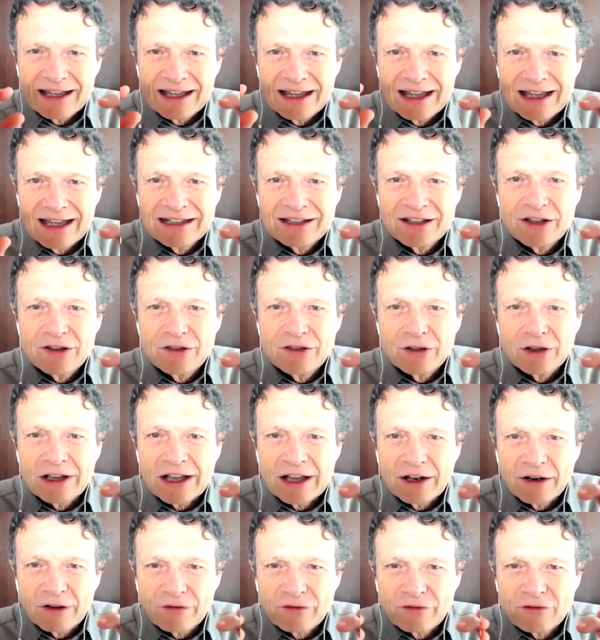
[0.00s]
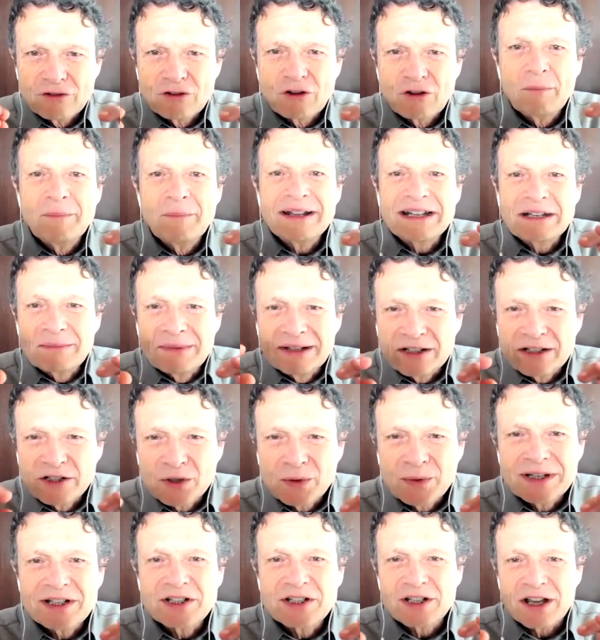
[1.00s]
and the kind of commitment
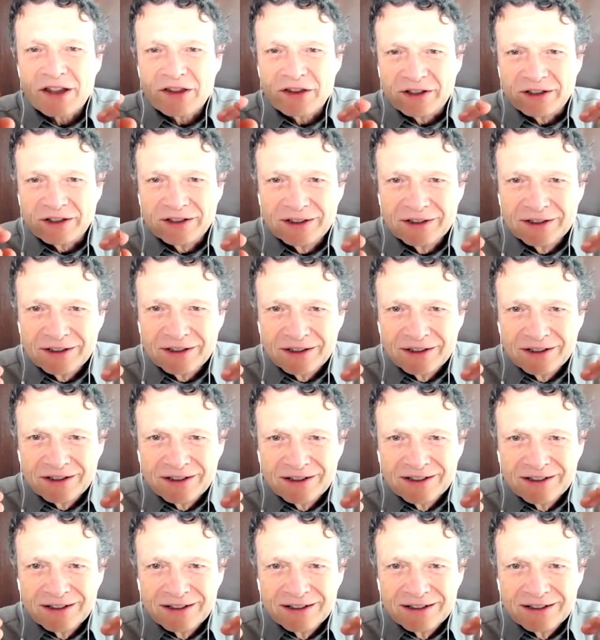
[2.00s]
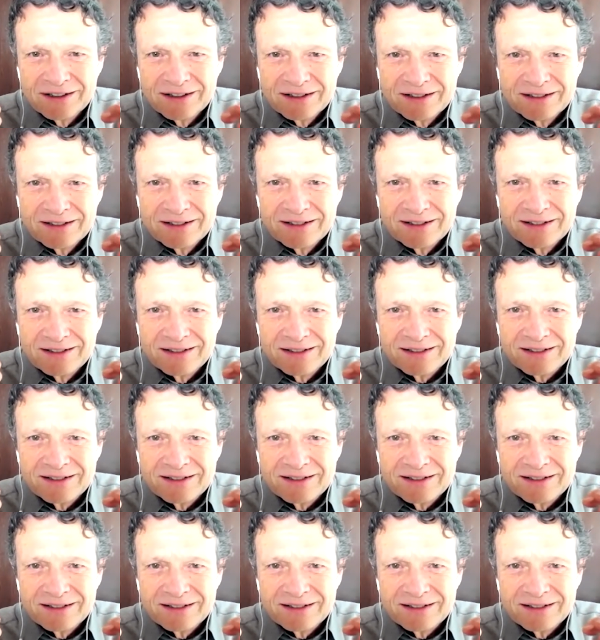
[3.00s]
to each other. Right.